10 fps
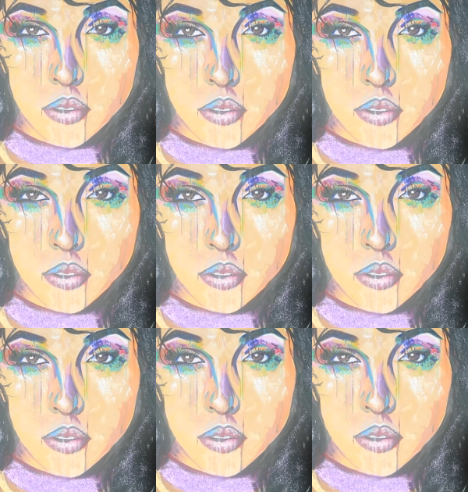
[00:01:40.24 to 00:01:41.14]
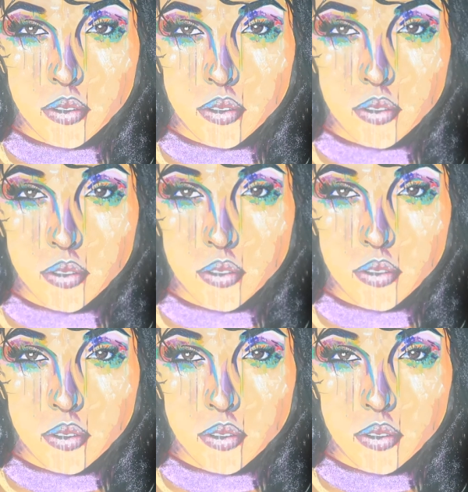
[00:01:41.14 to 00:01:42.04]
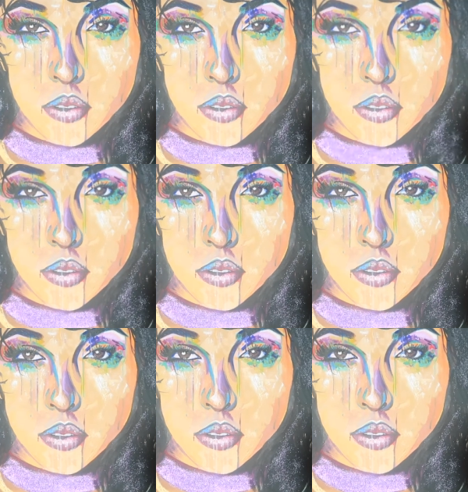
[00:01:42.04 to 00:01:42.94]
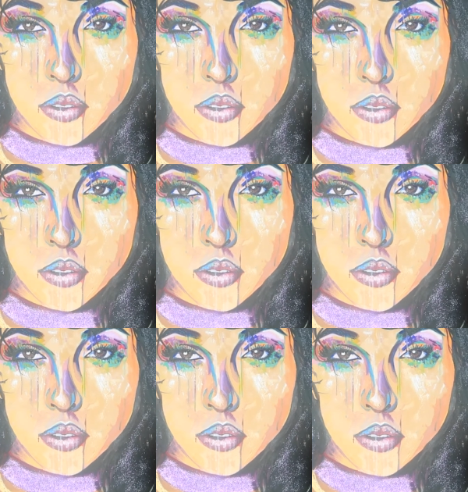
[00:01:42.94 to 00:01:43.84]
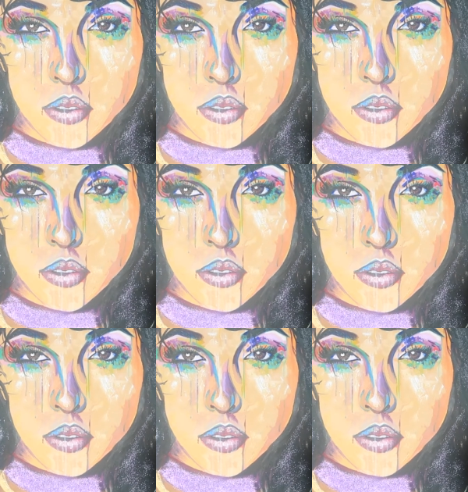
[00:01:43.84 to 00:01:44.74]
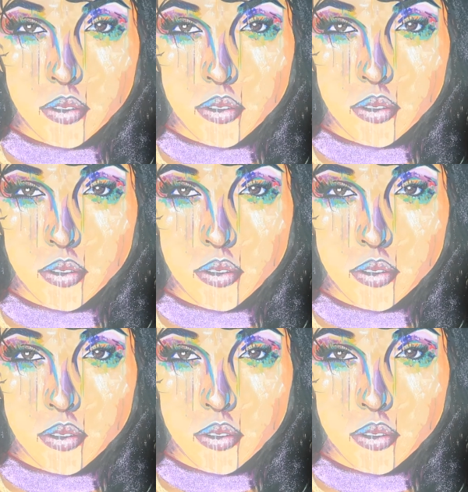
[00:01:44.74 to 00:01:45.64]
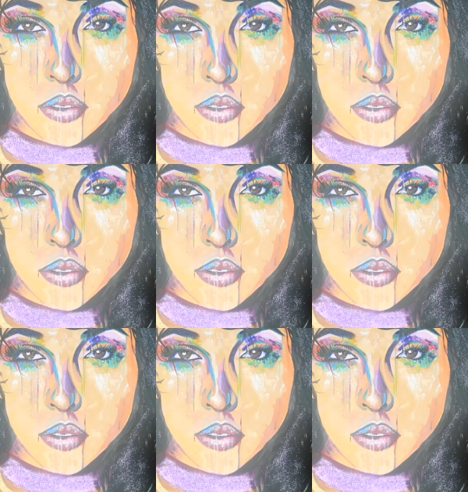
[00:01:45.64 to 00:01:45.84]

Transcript: No words are spoken by the person on screen.